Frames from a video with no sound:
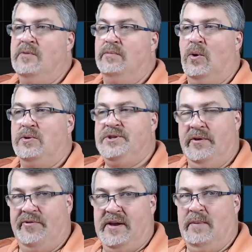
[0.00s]
But I want you to
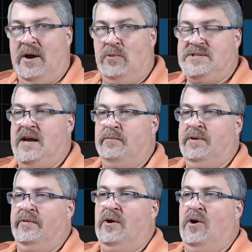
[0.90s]
think about what's
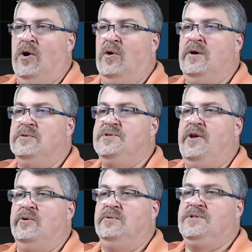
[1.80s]
happening there. All those
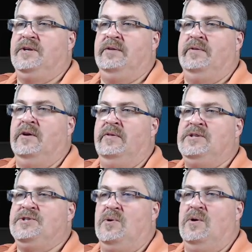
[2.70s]
nodes sitting there, they
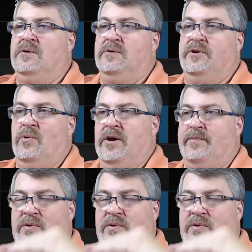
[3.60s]
start going up in the